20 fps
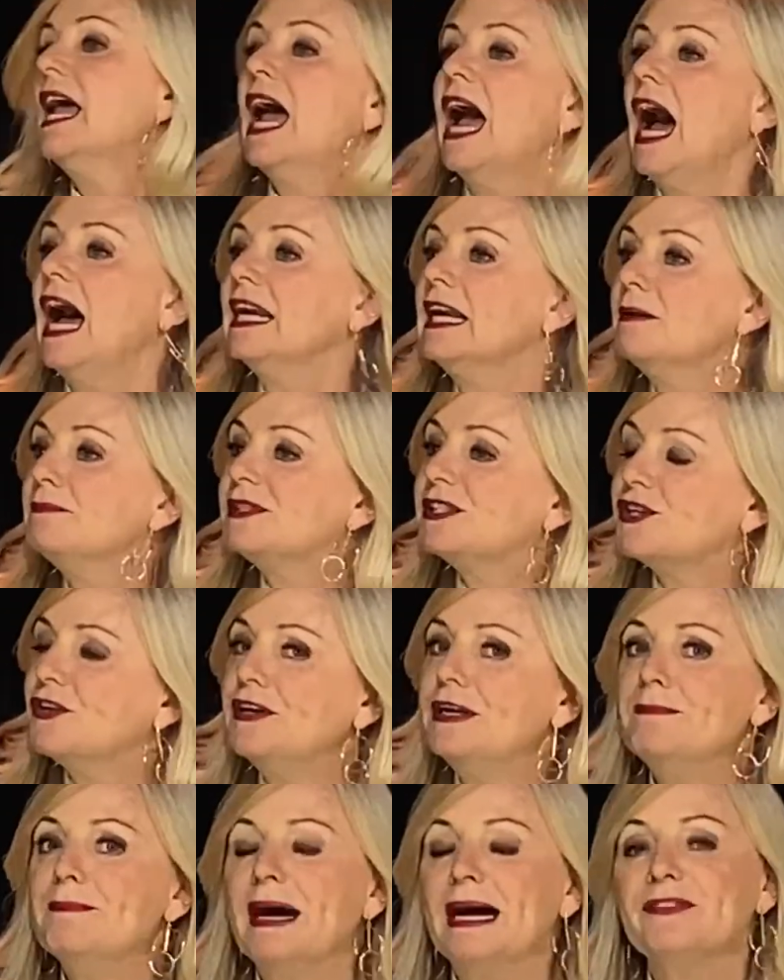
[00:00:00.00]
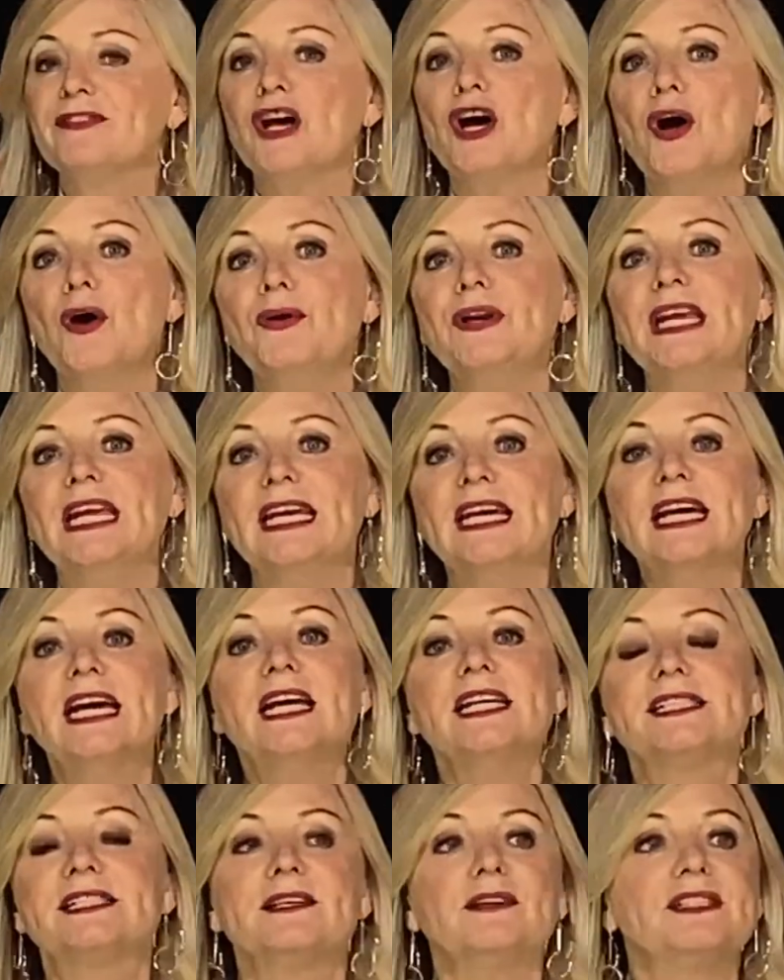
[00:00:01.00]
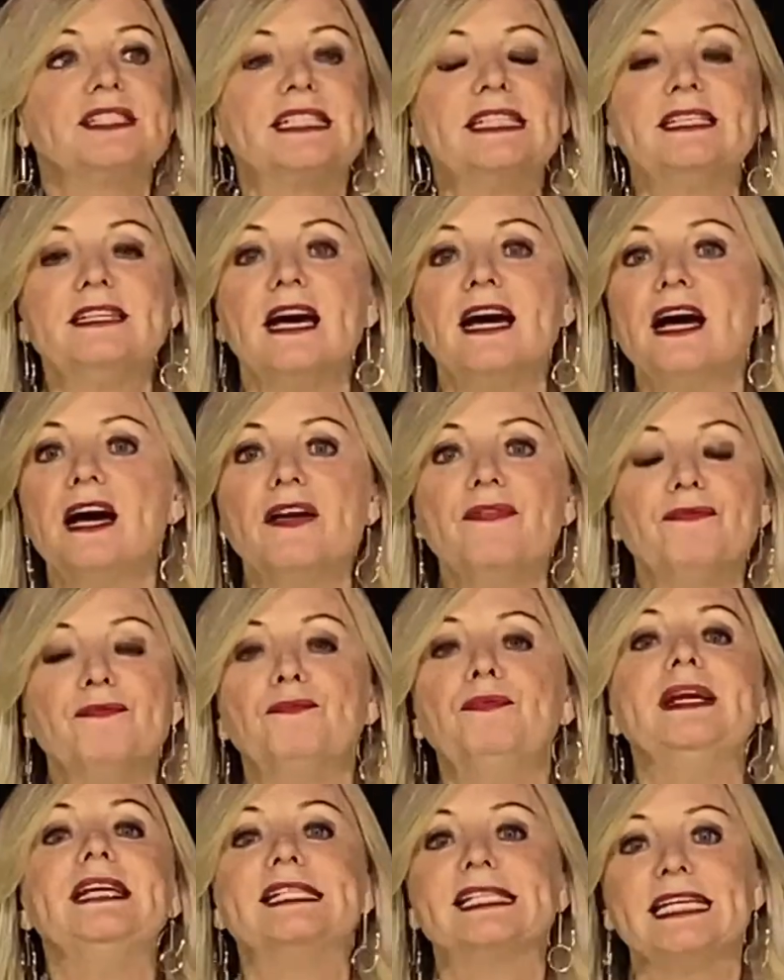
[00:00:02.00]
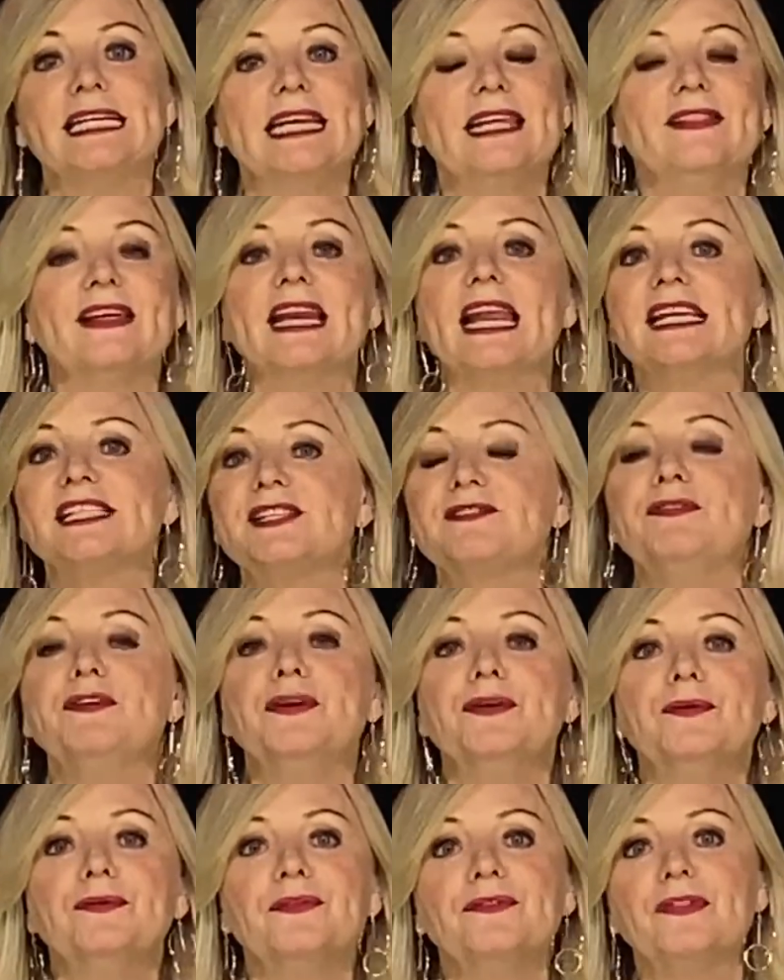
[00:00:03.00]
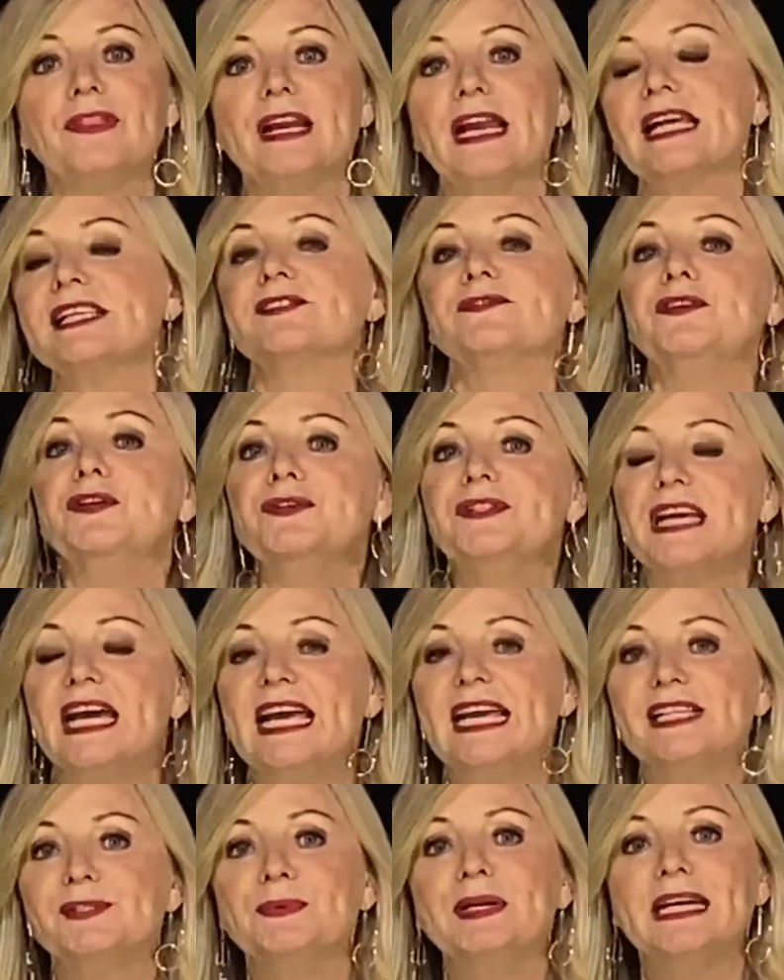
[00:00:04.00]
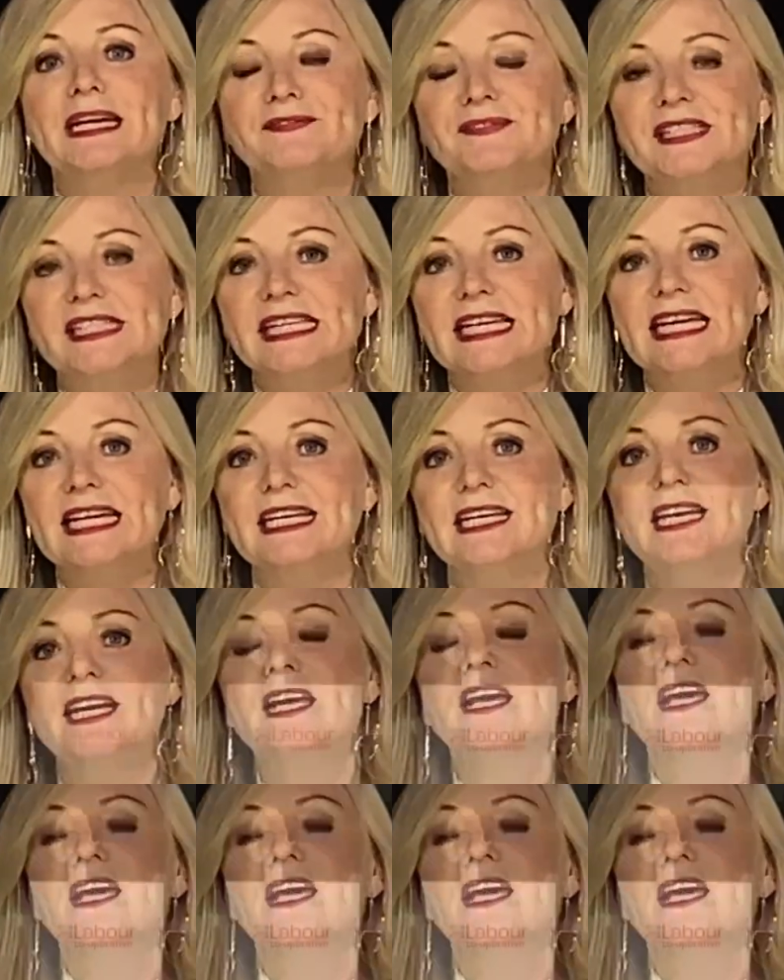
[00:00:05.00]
And I'm sorry, Matt, that only recently, the last few days, we have seen